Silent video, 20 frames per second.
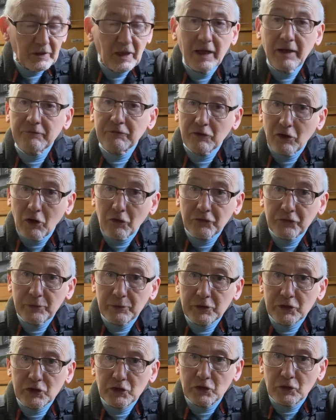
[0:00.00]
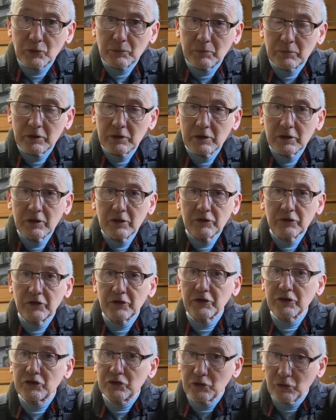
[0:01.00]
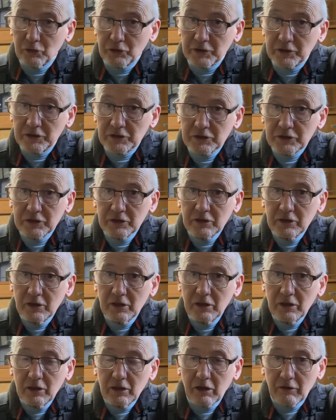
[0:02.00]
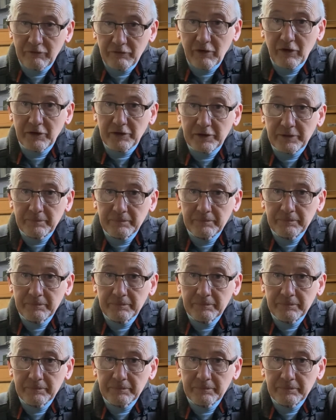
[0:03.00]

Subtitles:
I've got to assume that the joints are fine.